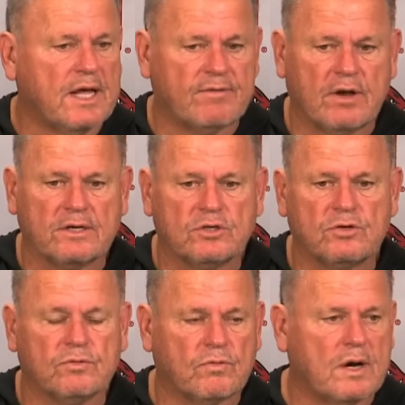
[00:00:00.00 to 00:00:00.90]
have a lot to
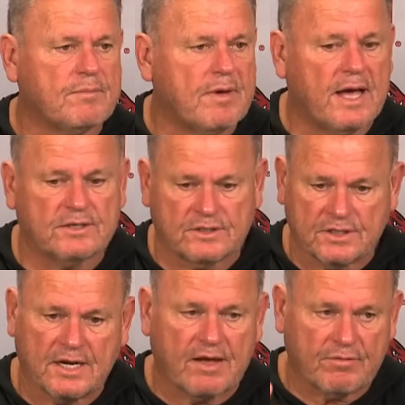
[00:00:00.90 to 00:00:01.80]
do with running backs.
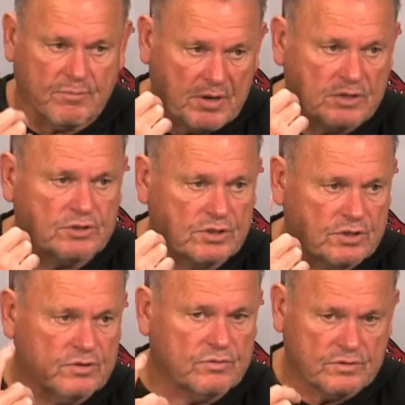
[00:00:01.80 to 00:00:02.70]
It can have a bunch to
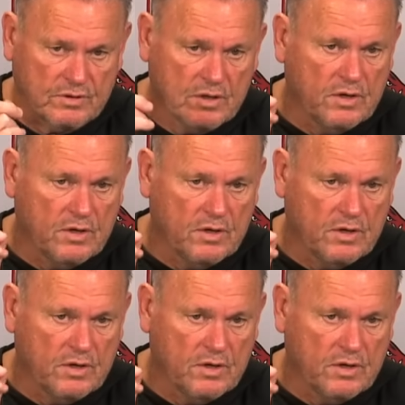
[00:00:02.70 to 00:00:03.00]
do with